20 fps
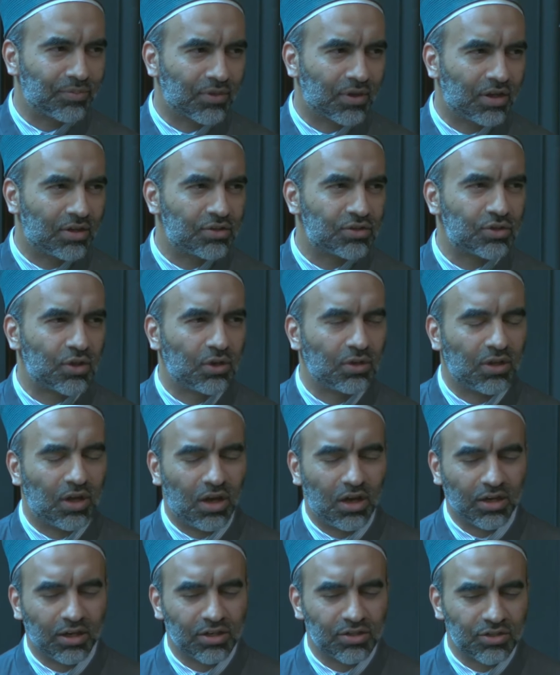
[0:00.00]
so
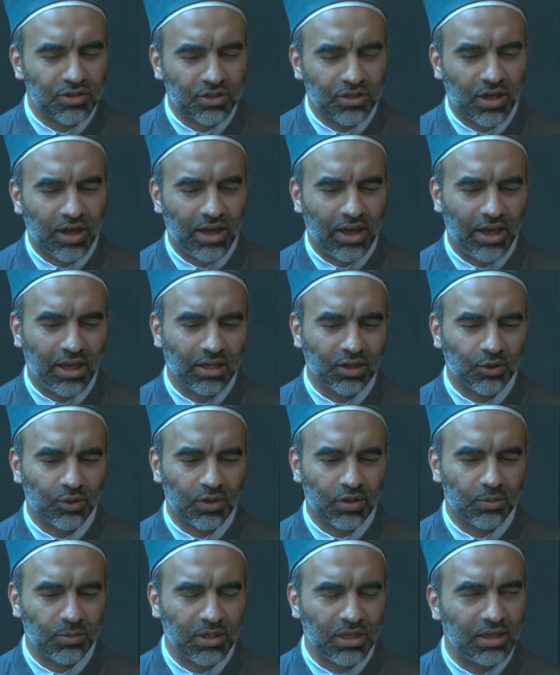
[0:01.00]
long as you're not angry
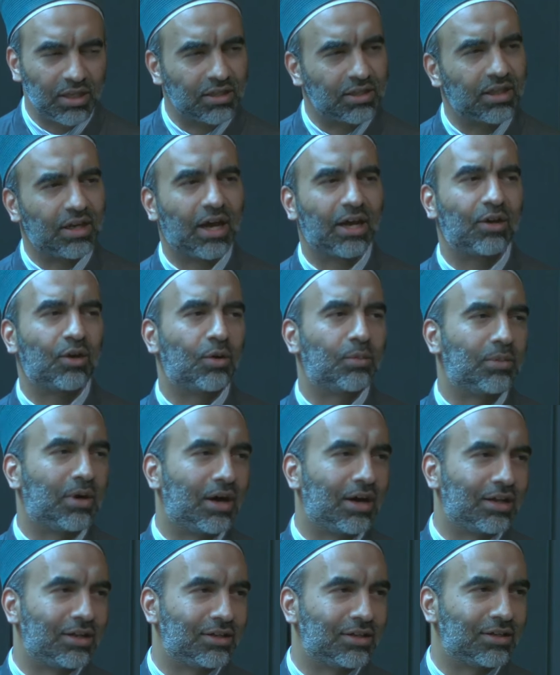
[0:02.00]
with me, then I don't
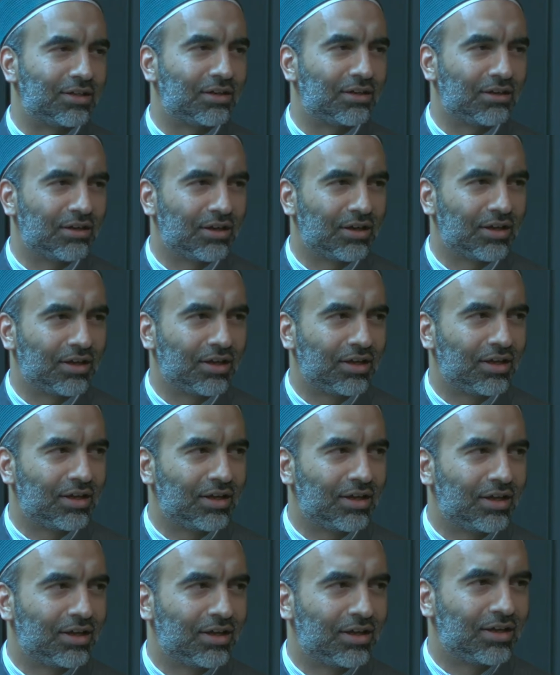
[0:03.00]
mind.
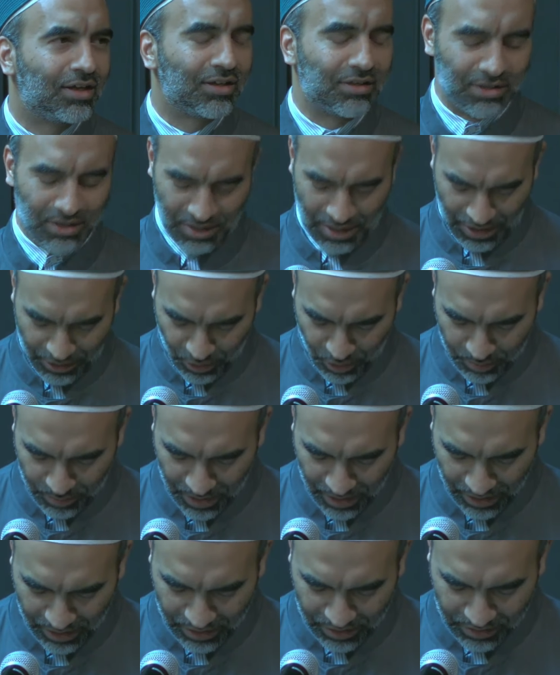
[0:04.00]
Then I don't mind.